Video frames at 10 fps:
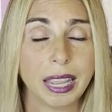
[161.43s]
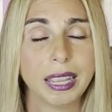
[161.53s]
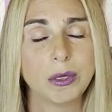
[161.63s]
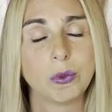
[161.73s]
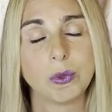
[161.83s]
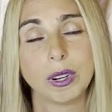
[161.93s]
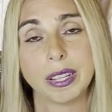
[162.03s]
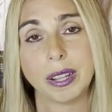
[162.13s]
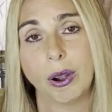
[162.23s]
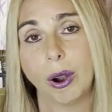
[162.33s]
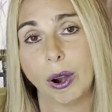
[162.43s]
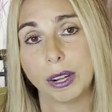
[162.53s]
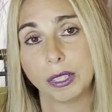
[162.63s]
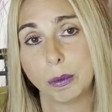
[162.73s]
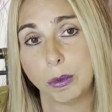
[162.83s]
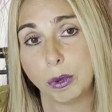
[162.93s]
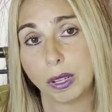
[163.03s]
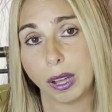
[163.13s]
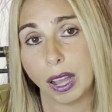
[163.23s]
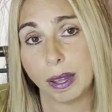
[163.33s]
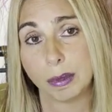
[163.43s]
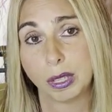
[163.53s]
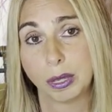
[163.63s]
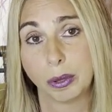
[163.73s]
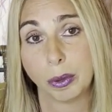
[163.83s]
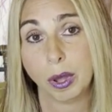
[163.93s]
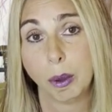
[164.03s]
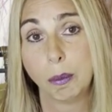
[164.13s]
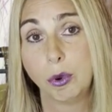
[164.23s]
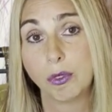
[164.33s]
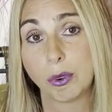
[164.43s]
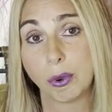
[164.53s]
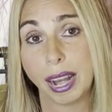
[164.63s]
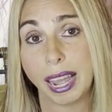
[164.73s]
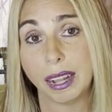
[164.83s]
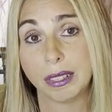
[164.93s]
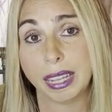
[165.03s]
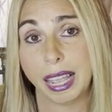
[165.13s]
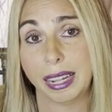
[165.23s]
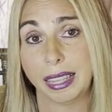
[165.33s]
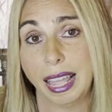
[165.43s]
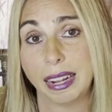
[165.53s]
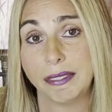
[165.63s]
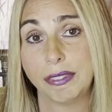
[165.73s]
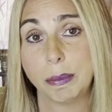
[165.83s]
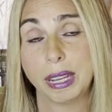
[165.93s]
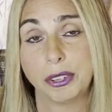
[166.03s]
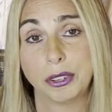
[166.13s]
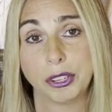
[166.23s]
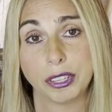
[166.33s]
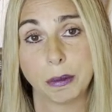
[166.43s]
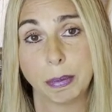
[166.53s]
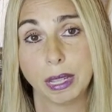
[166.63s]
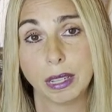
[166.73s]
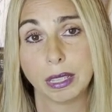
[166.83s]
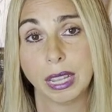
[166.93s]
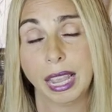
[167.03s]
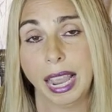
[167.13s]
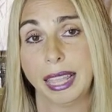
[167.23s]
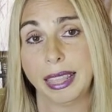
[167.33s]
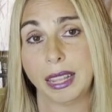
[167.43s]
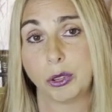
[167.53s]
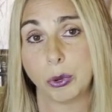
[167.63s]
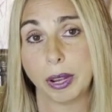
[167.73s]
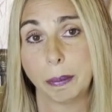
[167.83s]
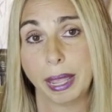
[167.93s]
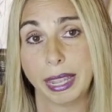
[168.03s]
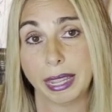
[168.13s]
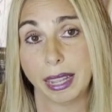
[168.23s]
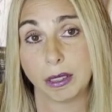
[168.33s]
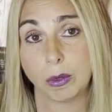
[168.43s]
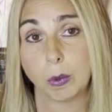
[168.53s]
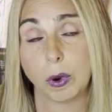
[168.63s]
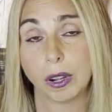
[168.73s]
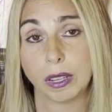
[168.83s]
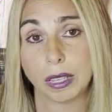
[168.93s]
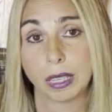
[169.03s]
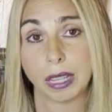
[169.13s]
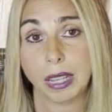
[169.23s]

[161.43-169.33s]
It's really hard to um, to move around, and that inflammation just builds, and that joint pain gets worse.